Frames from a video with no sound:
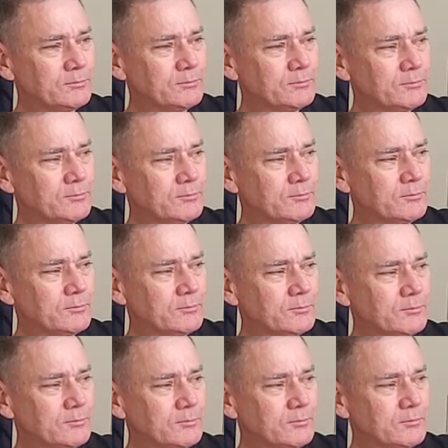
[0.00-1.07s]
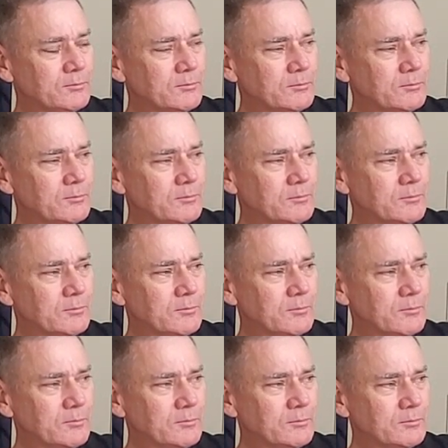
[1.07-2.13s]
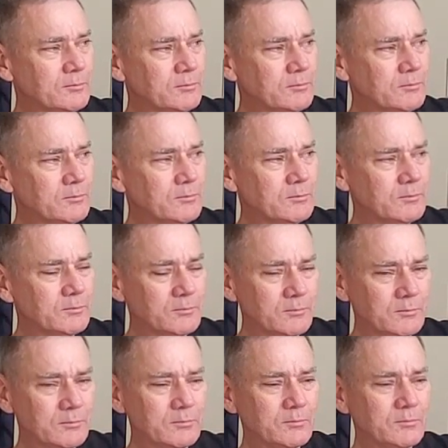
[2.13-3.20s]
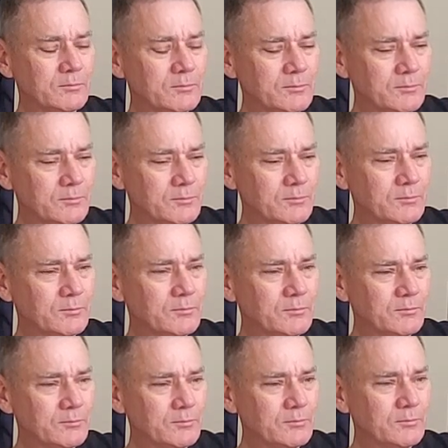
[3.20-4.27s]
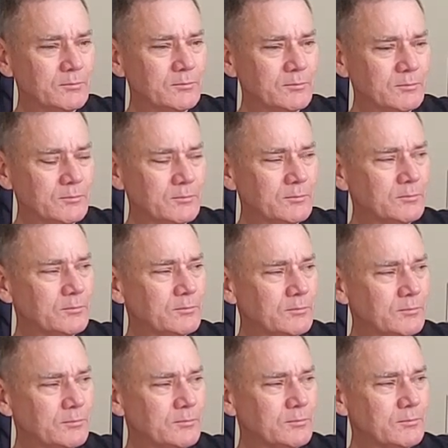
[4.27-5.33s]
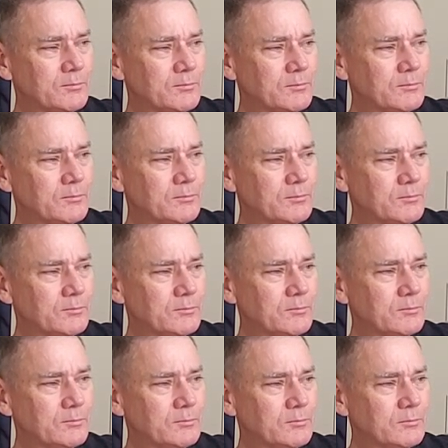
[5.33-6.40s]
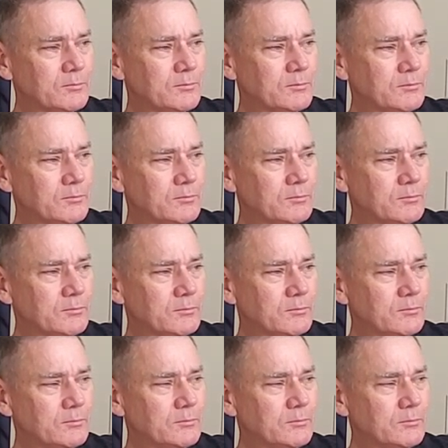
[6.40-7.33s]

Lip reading: [no speech]